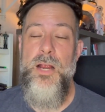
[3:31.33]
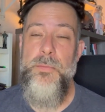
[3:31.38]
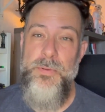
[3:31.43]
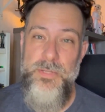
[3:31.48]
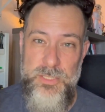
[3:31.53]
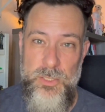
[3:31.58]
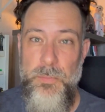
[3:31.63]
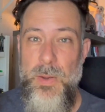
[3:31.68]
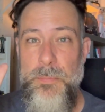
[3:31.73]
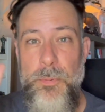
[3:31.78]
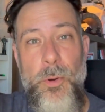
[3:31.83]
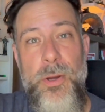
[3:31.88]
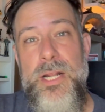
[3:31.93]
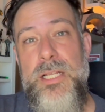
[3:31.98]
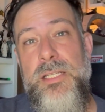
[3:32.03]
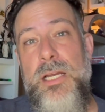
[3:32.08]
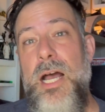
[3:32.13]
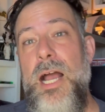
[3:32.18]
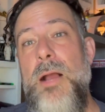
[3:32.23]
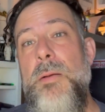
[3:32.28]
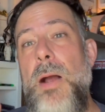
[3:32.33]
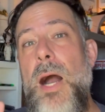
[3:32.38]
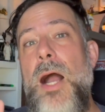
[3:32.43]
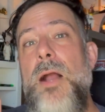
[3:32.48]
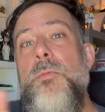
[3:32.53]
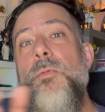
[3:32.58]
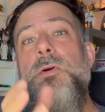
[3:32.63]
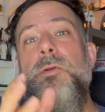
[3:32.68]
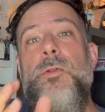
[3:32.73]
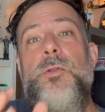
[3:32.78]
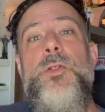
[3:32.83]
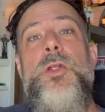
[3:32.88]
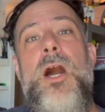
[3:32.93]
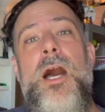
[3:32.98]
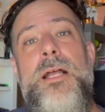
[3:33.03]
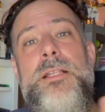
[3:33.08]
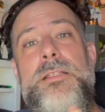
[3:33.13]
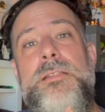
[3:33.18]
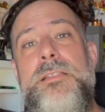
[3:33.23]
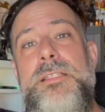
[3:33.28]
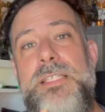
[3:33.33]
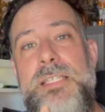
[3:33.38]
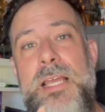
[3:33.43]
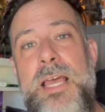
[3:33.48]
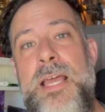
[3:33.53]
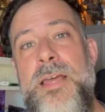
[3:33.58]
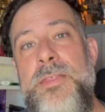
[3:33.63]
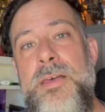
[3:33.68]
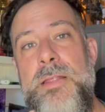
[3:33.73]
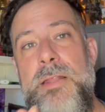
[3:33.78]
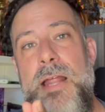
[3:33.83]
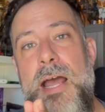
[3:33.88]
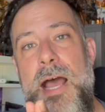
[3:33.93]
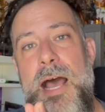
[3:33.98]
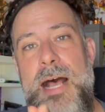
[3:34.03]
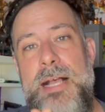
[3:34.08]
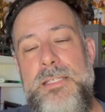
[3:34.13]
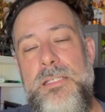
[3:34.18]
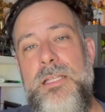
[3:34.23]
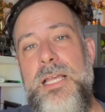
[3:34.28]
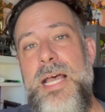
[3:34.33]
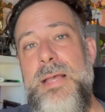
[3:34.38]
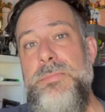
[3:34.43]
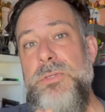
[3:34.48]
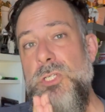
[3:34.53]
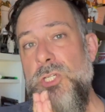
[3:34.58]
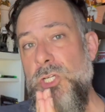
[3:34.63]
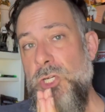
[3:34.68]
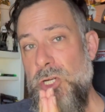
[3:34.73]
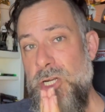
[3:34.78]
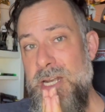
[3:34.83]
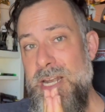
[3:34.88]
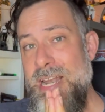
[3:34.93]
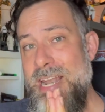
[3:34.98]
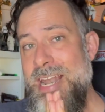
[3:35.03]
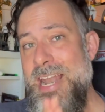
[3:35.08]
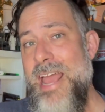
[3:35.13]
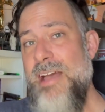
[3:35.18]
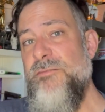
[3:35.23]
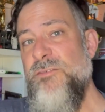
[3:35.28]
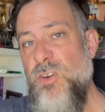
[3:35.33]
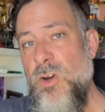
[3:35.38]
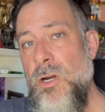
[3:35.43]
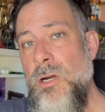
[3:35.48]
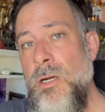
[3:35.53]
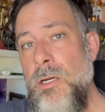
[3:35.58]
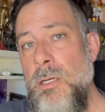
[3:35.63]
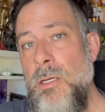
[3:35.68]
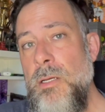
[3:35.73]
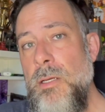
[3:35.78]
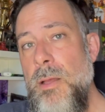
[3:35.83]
But so my point is, I will not say that Haslabs should never